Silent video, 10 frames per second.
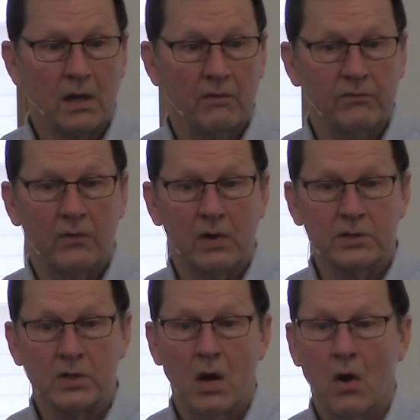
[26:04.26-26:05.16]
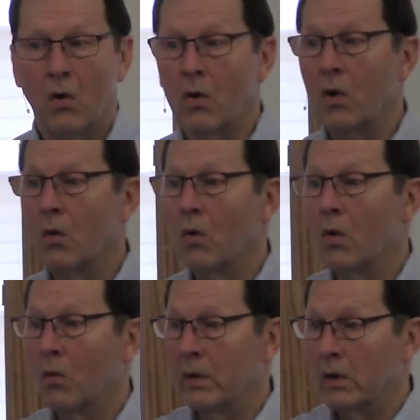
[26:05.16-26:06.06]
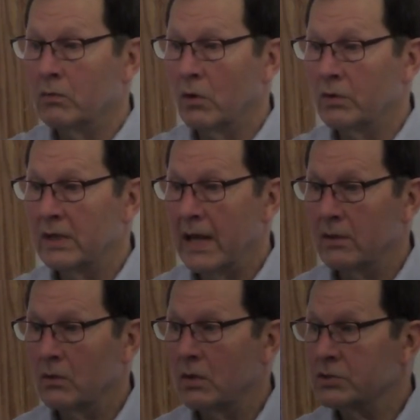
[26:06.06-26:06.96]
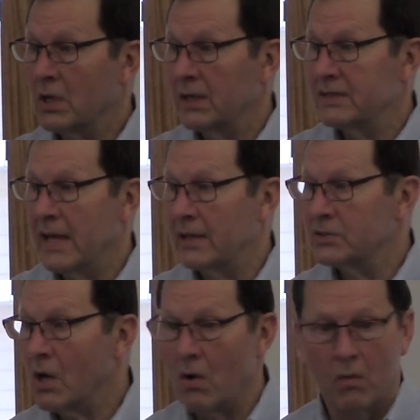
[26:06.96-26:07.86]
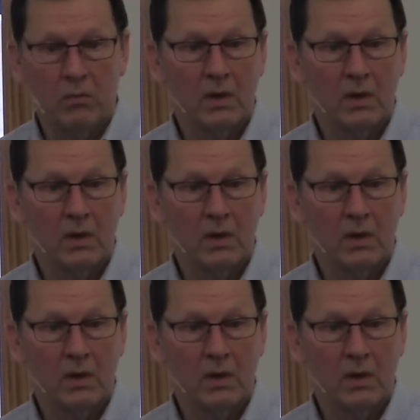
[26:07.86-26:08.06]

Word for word: come for us, or we don't know the day the Lord's going to take us home.